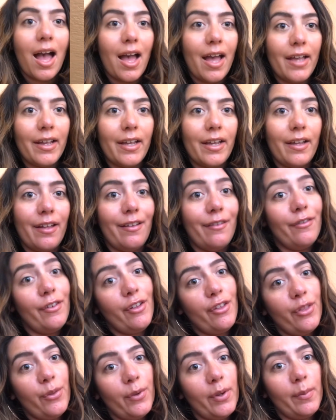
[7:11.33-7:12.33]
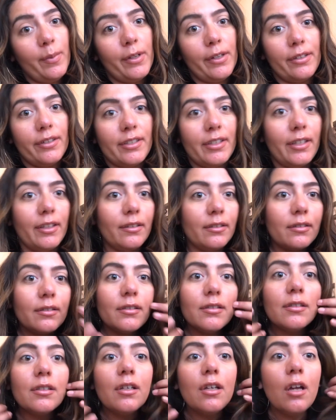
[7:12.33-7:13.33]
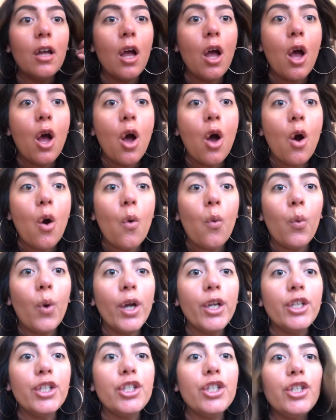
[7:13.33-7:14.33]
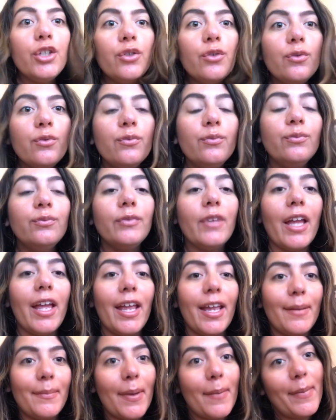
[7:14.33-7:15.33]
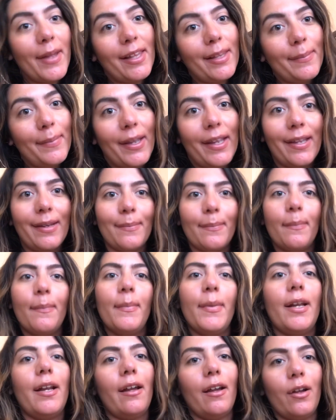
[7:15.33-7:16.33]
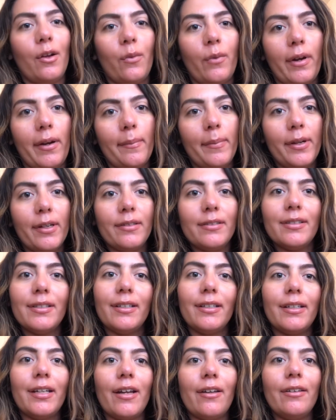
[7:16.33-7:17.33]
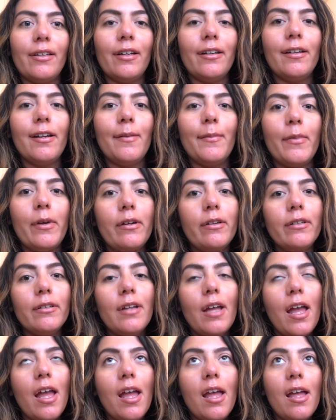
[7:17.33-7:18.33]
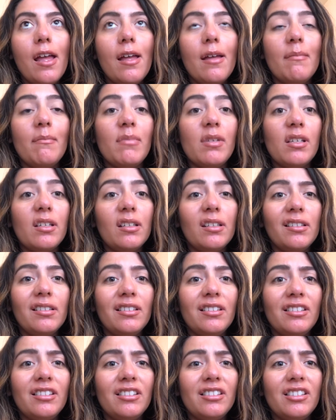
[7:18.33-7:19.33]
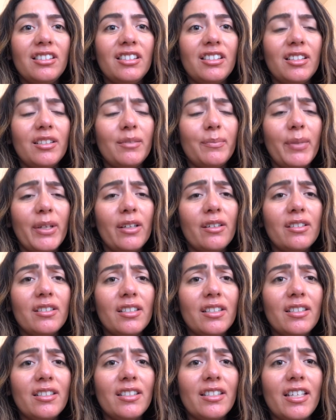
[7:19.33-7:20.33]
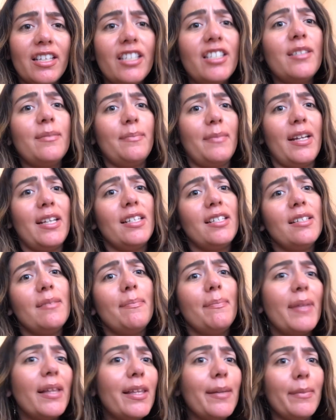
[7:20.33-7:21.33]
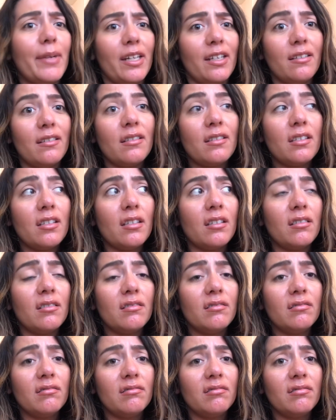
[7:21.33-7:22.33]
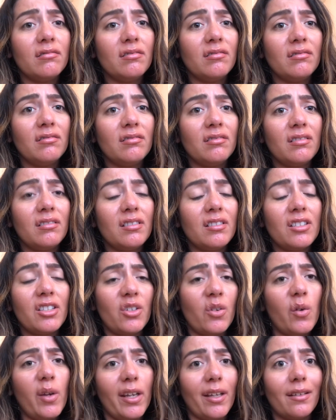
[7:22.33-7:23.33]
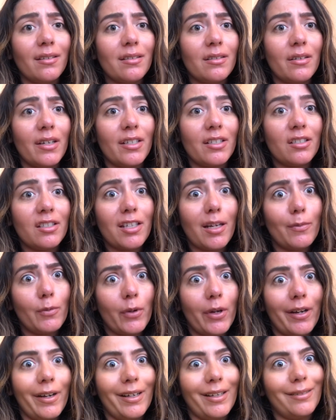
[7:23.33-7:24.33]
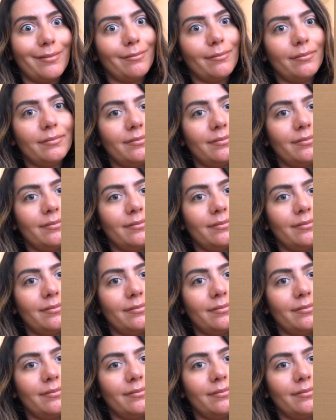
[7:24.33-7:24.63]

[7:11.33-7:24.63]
I have 3 piercings. 1, 2, and my belly button. But I don't wear a piercing down there no more because the piercings itch my belly button. So it's annoying. So I just stopped wearing it.